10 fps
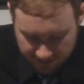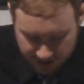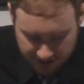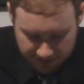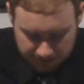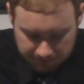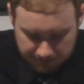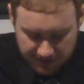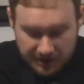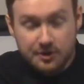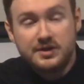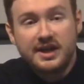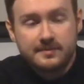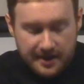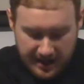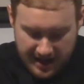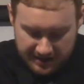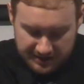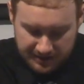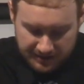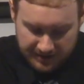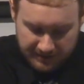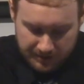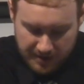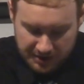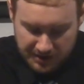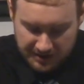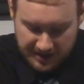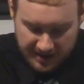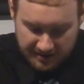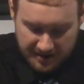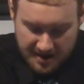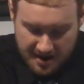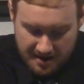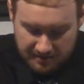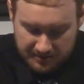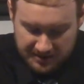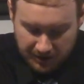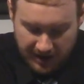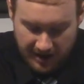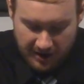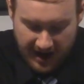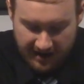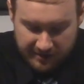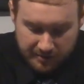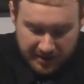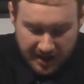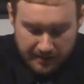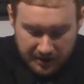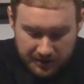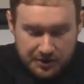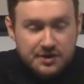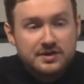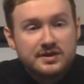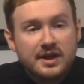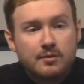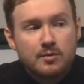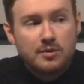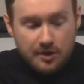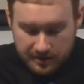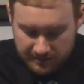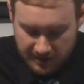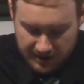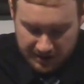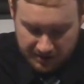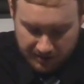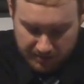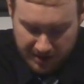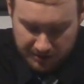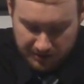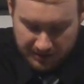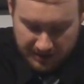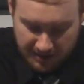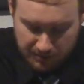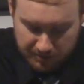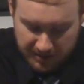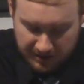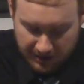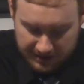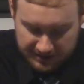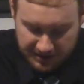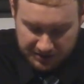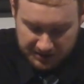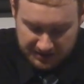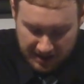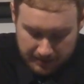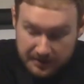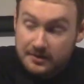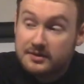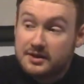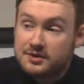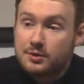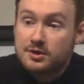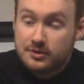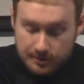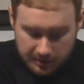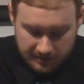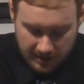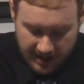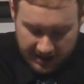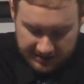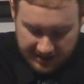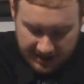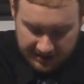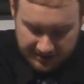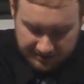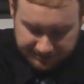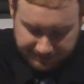in the New Testament in Acts, there are a few mentioned that still erred after becoming Christians, and they were warned of their need to repent or that they would be lost, such as Simon the Sorcerer over in Acts 8.